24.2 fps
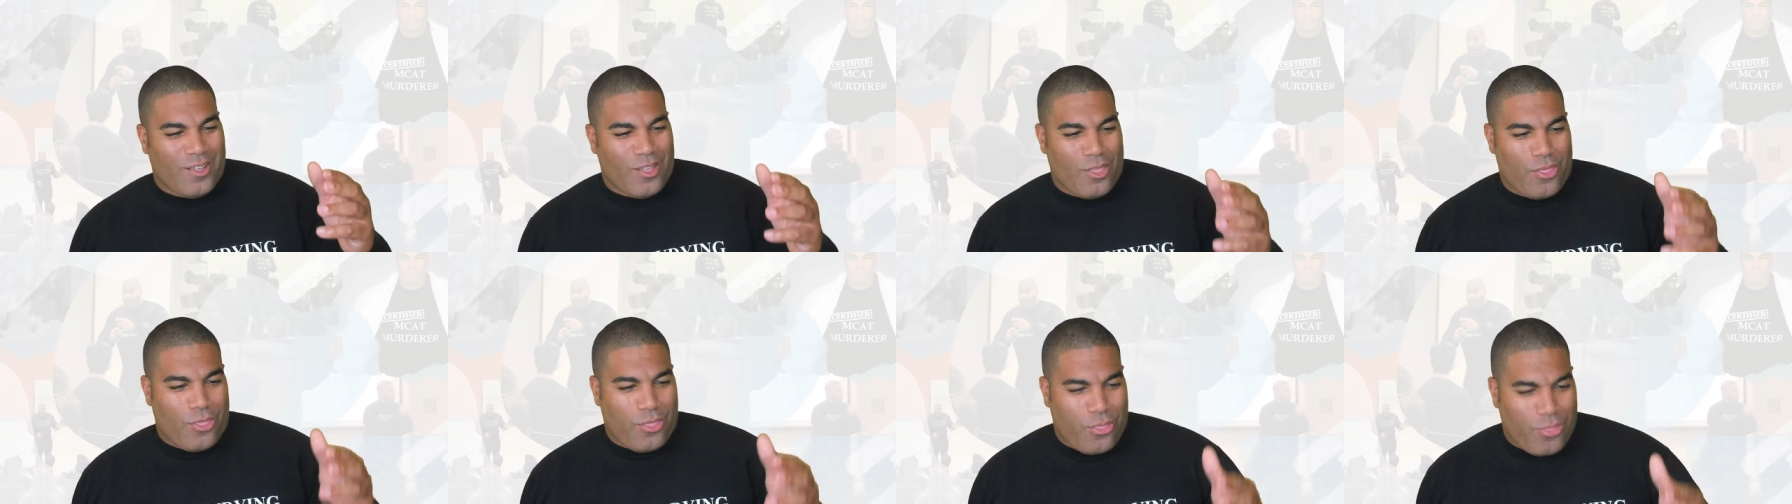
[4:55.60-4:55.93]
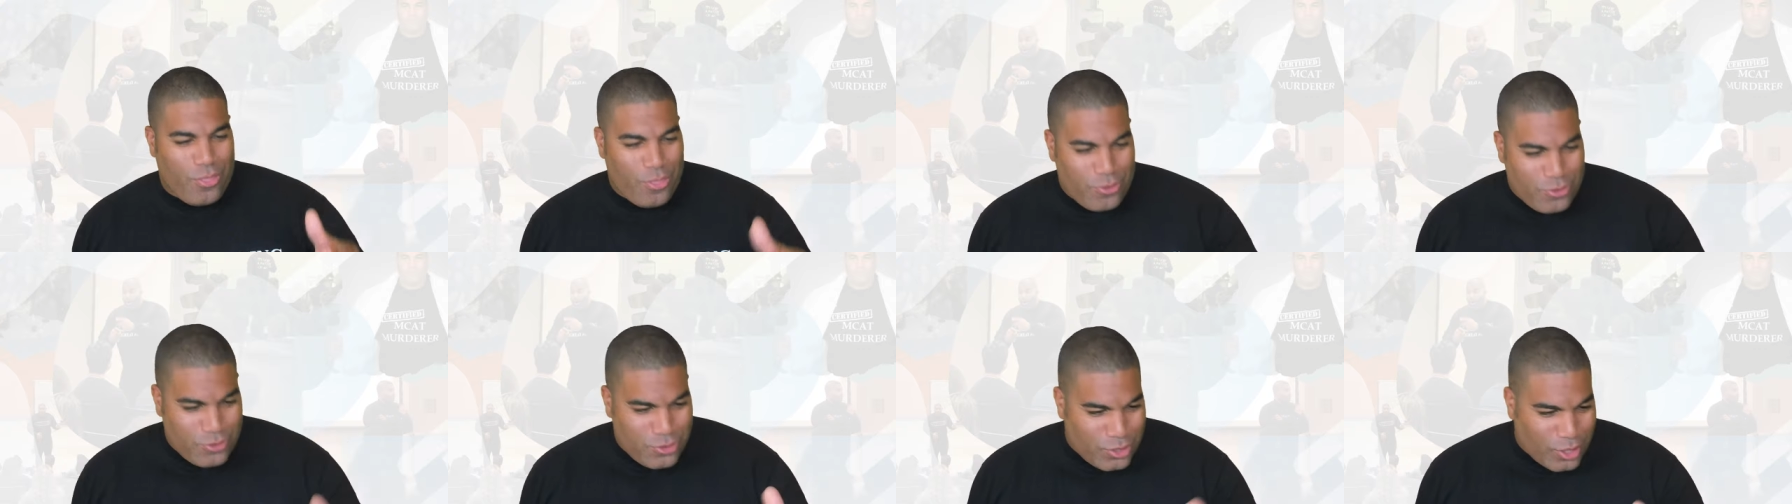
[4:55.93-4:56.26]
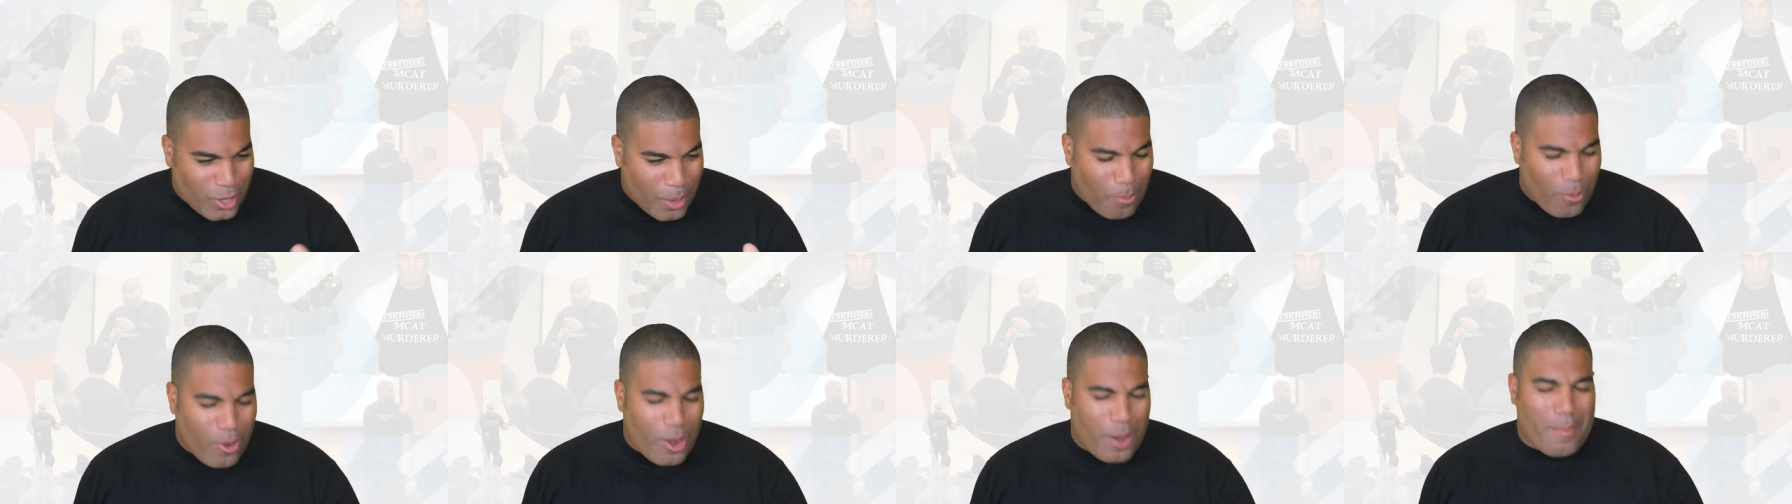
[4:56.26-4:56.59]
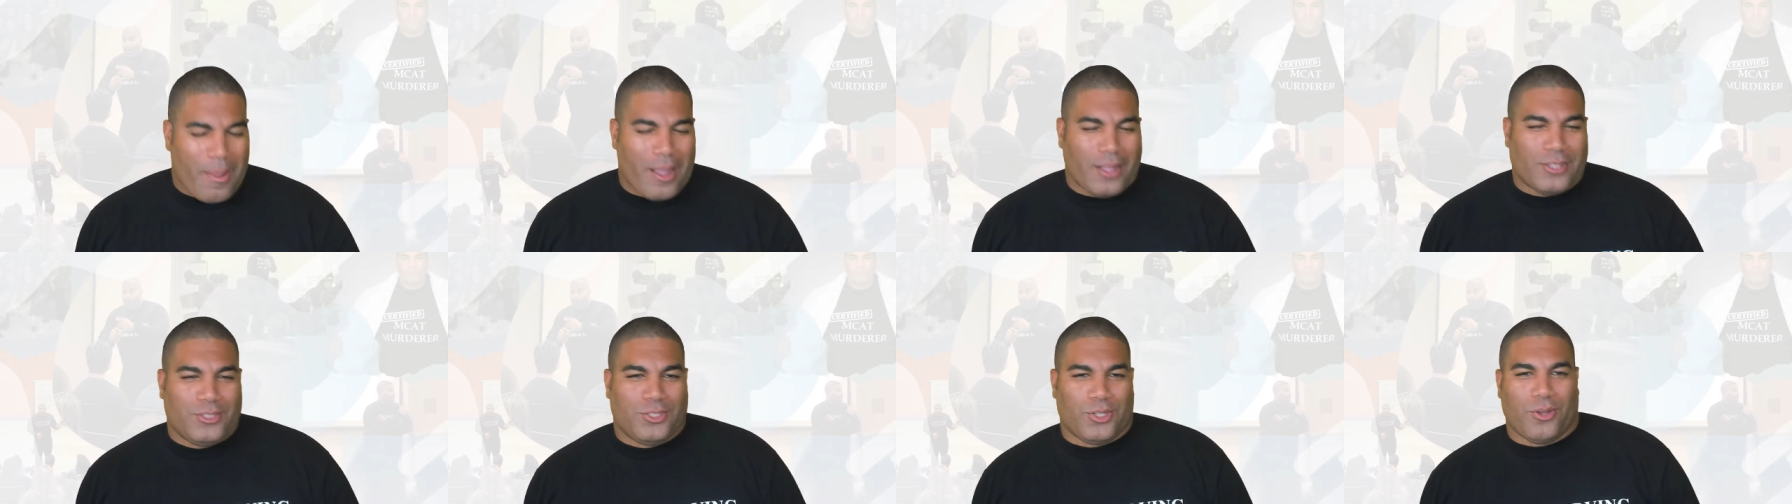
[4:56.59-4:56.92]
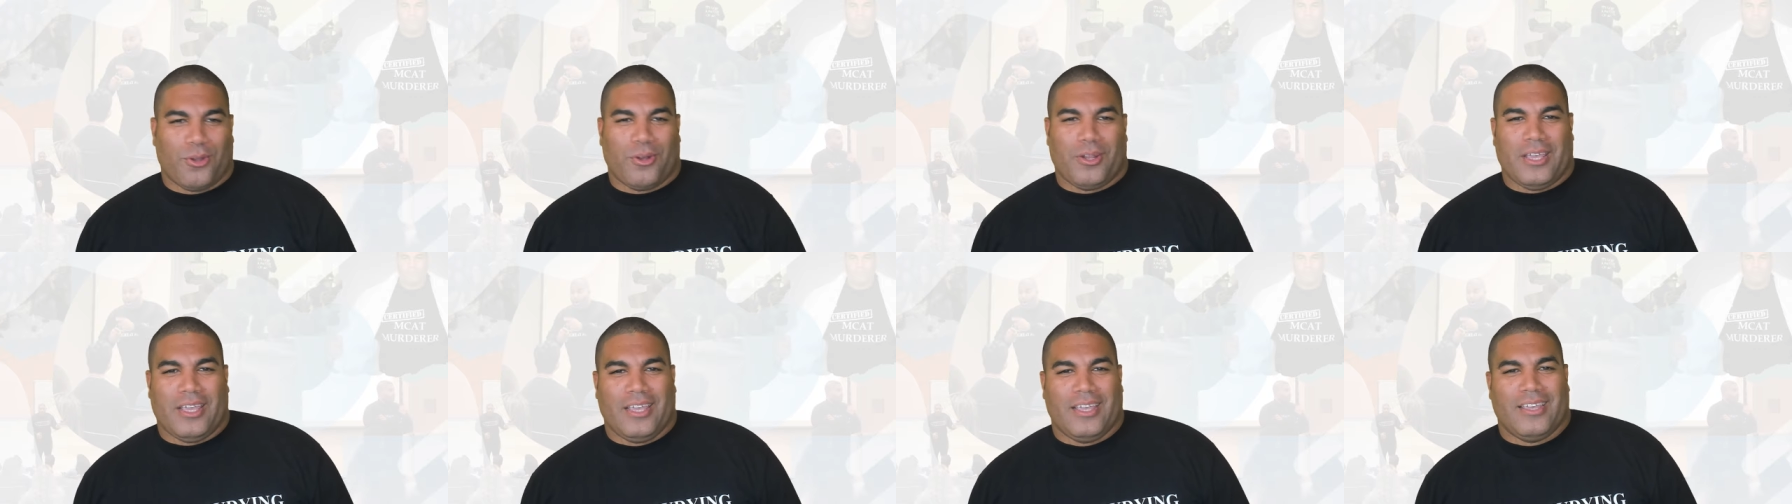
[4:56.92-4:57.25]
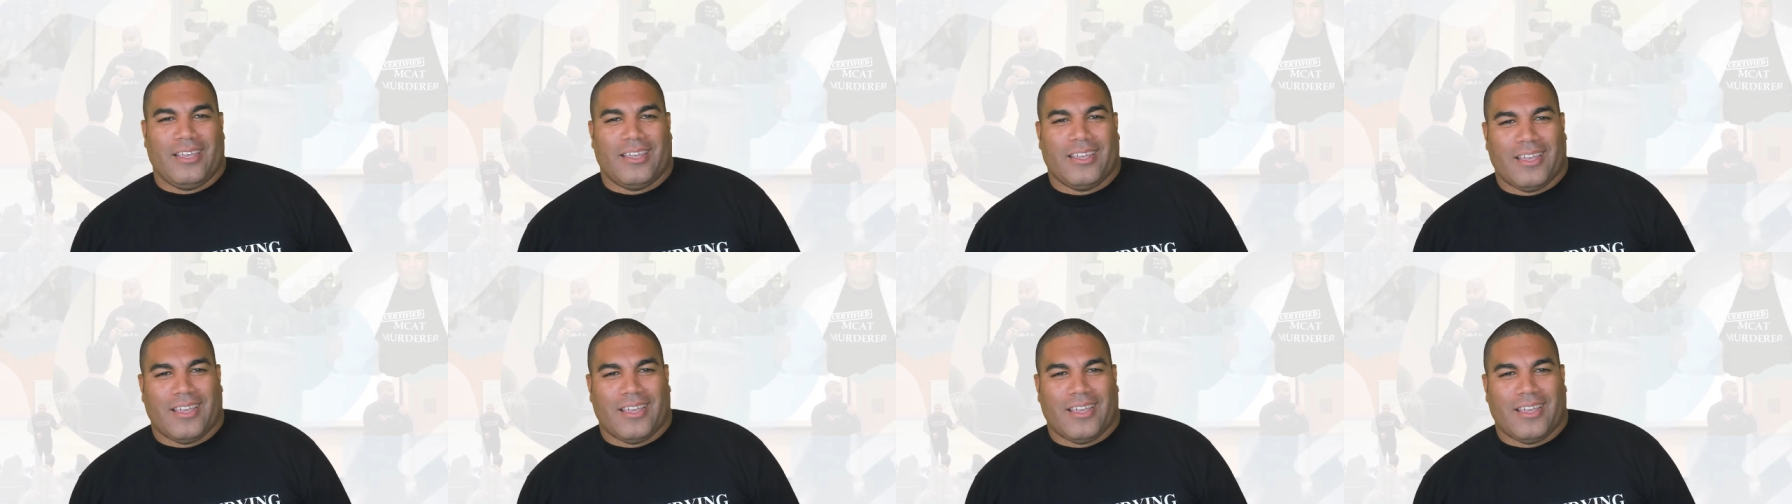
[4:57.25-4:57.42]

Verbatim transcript: somewhere in my journey